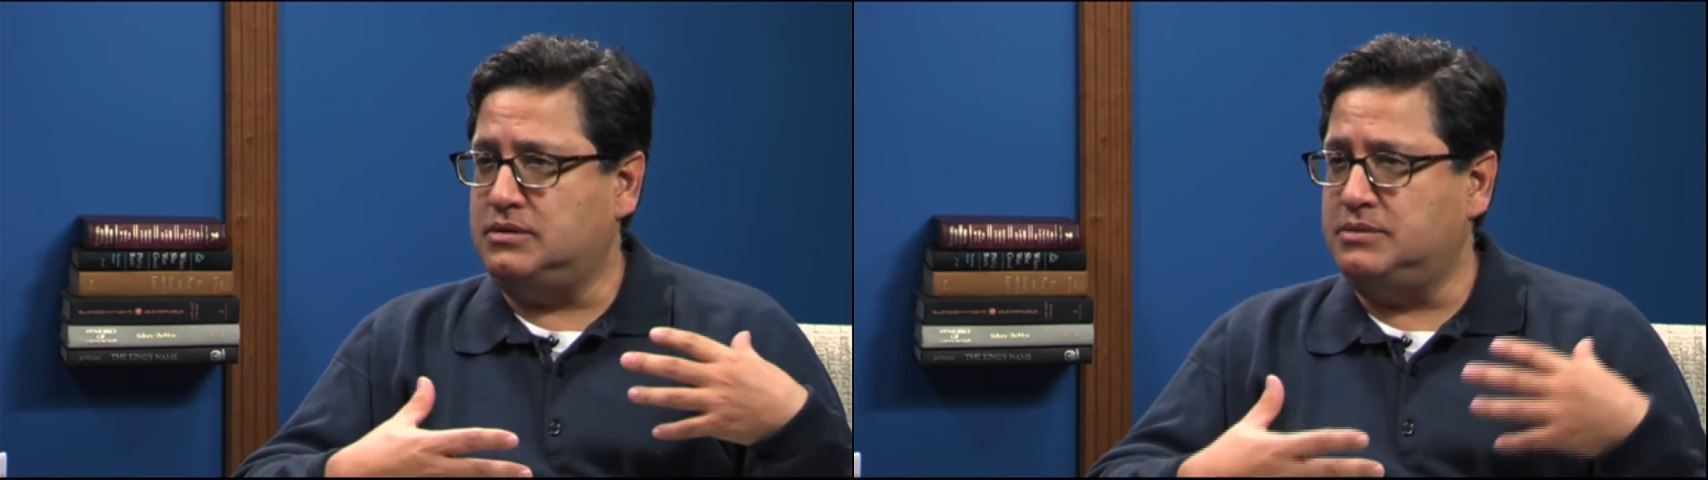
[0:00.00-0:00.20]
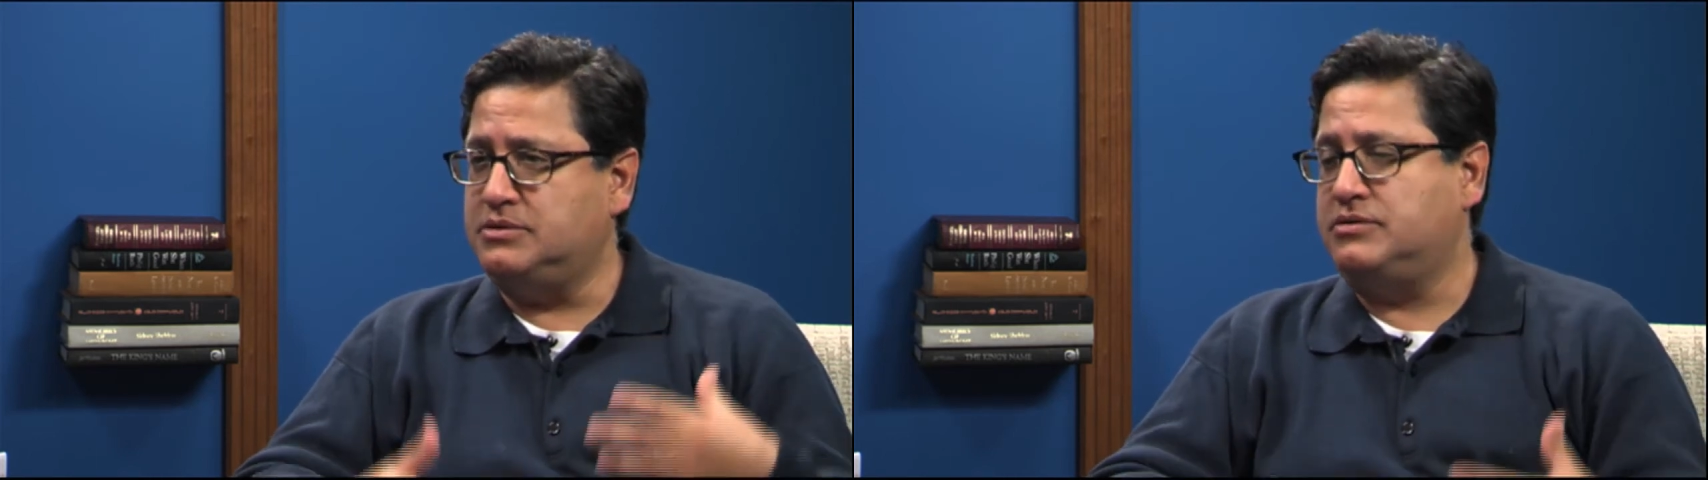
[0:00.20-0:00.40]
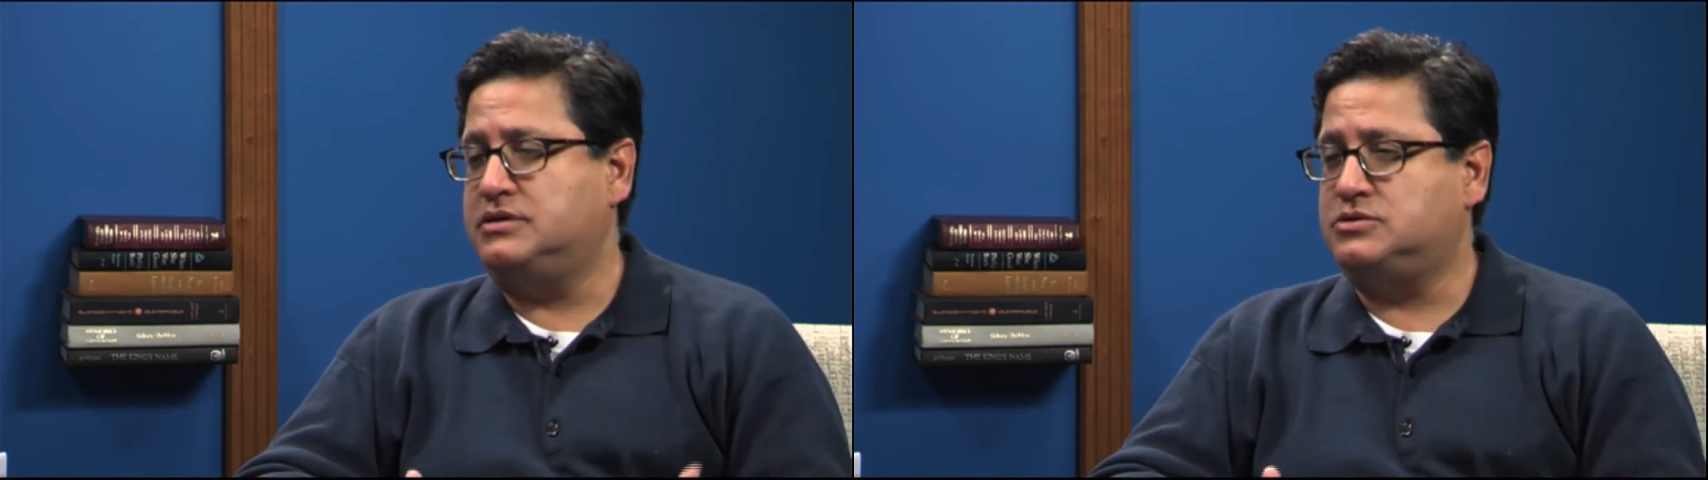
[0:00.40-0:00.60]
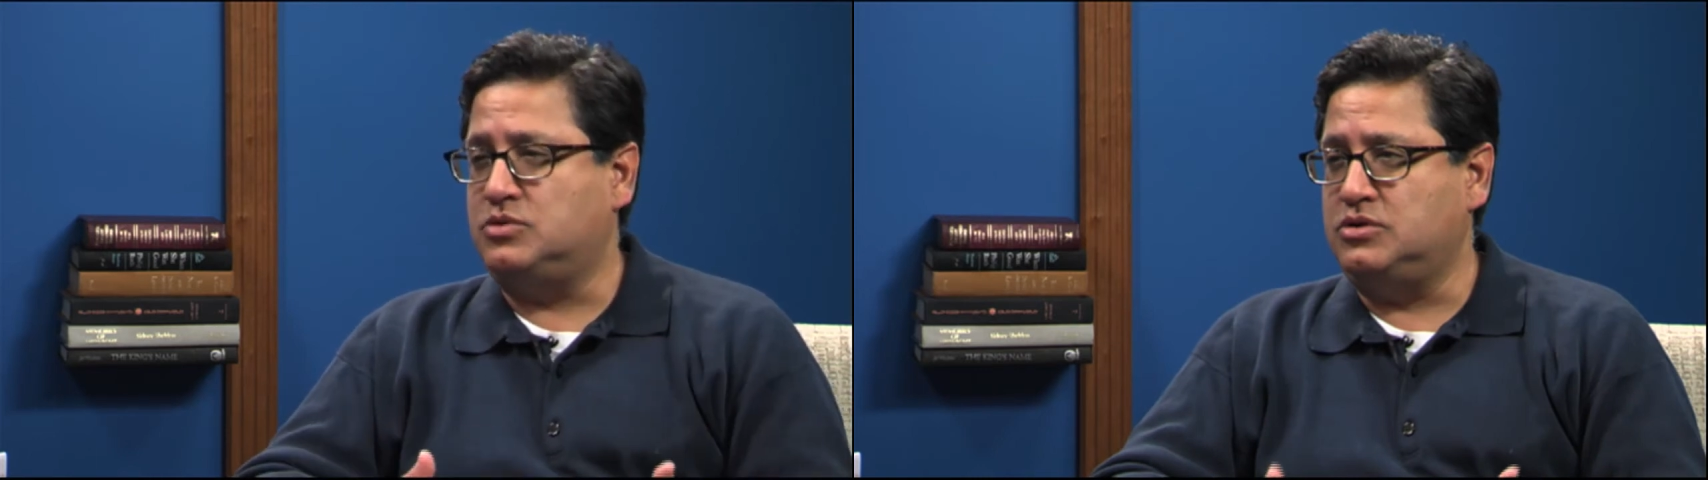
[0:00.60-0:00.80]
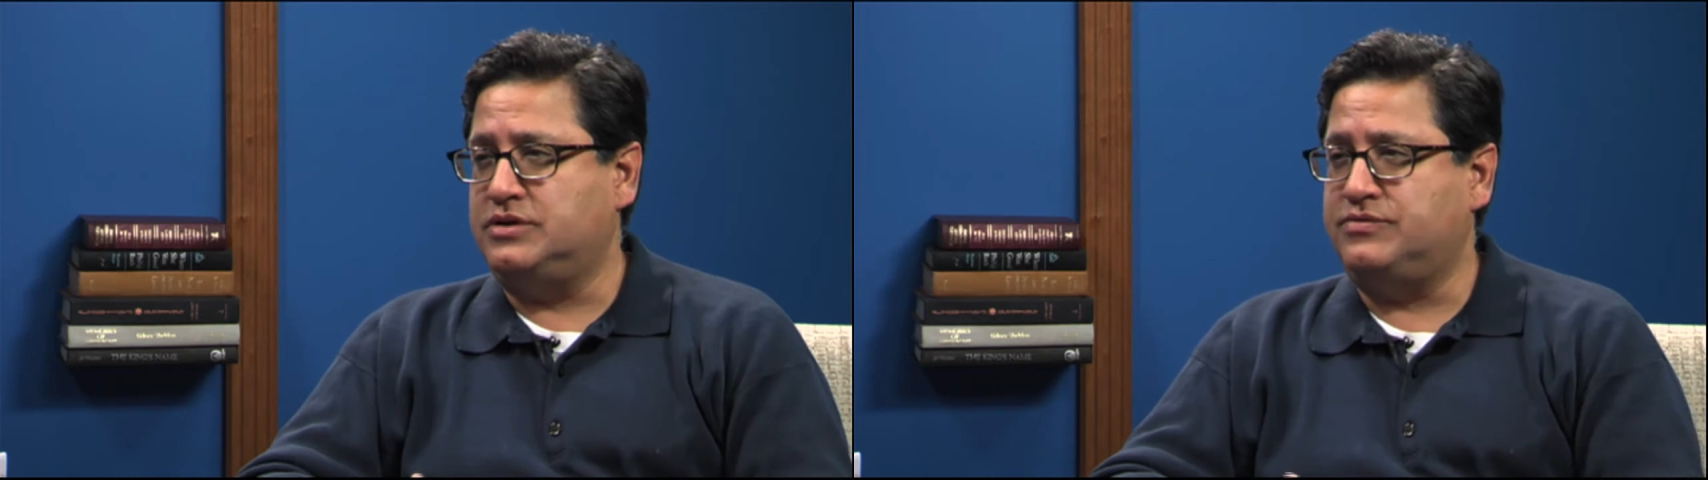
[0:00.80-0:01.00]
immigrants were
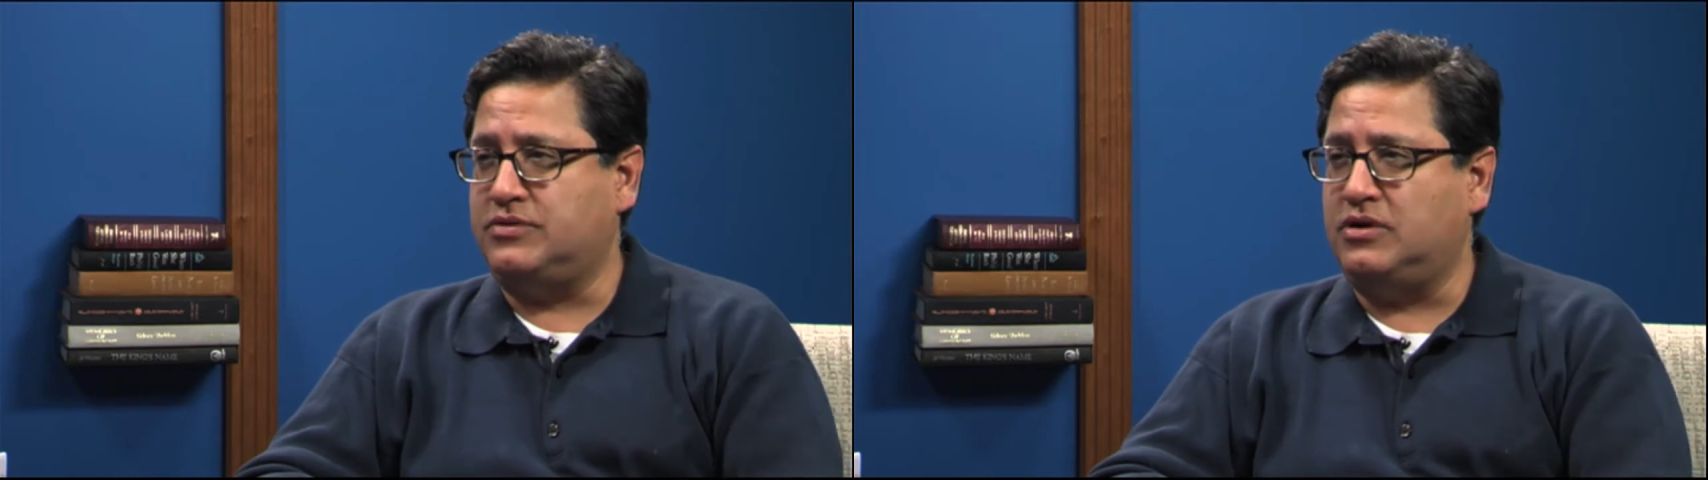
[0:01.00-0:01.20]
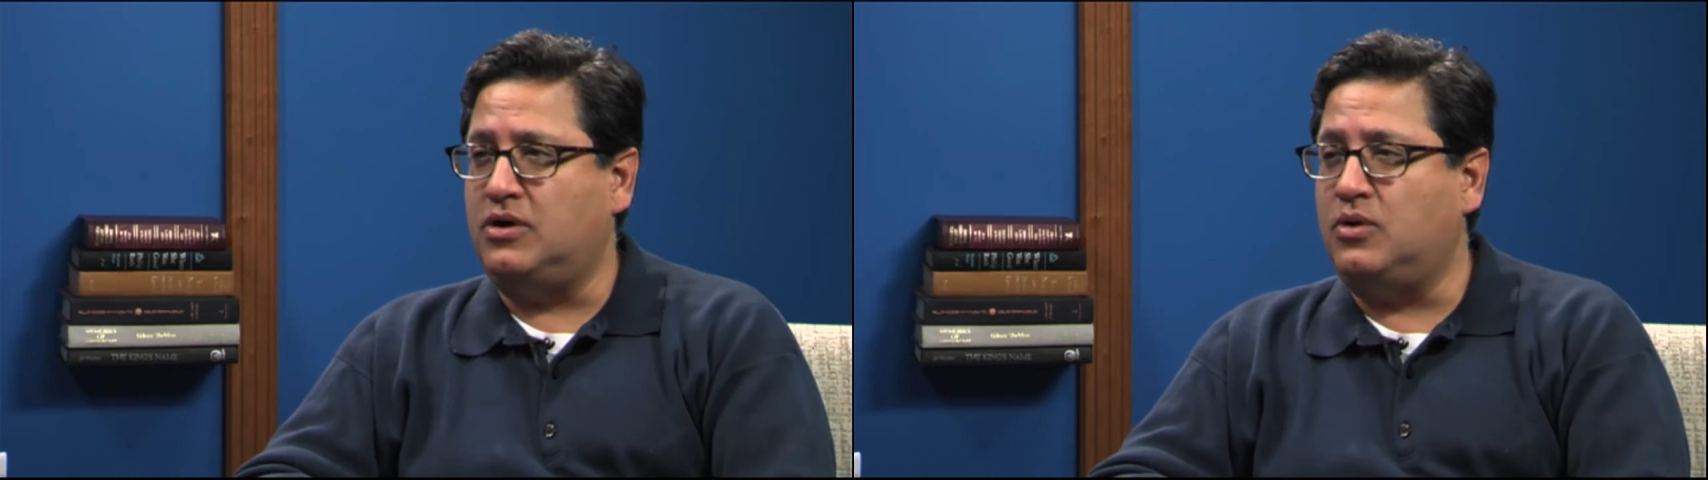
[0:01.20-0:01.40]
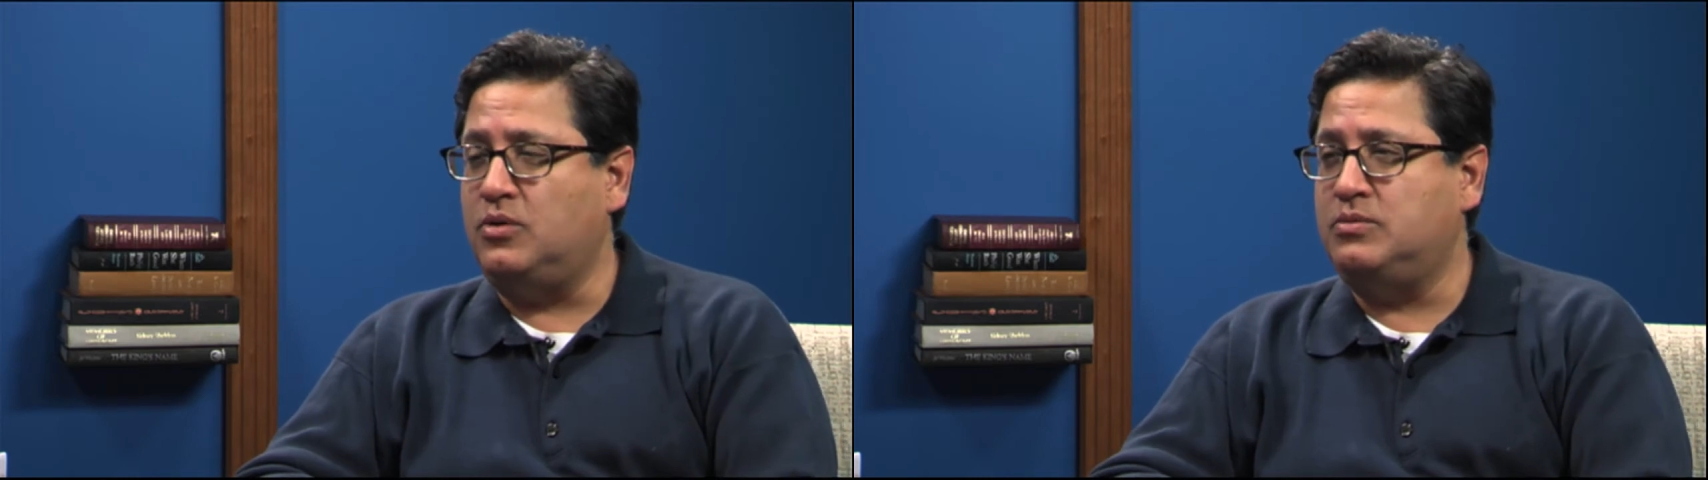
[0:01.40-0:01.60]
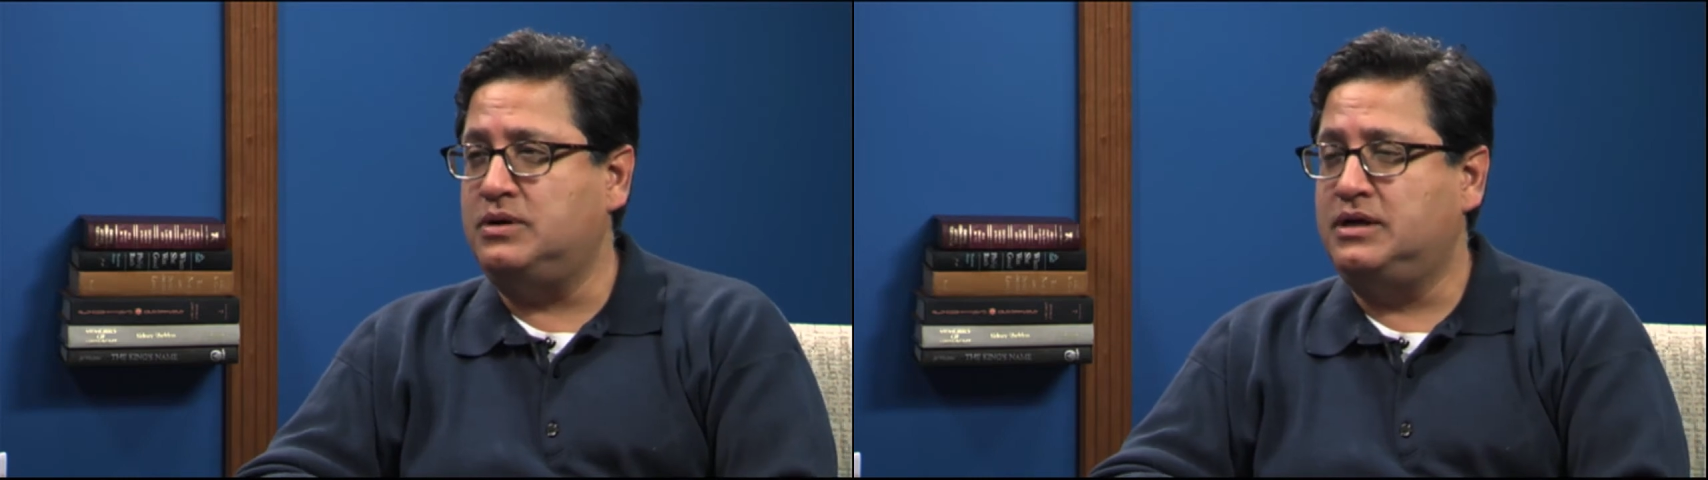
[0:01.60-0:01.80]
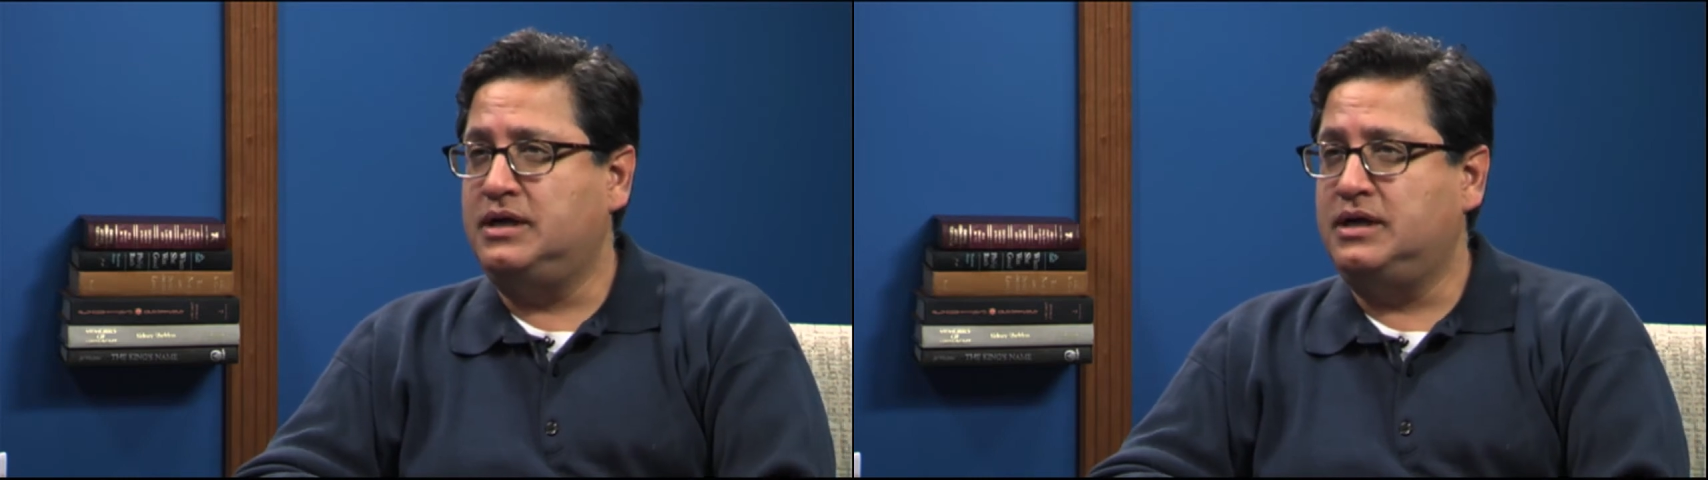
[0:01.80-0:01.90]
looking for a home,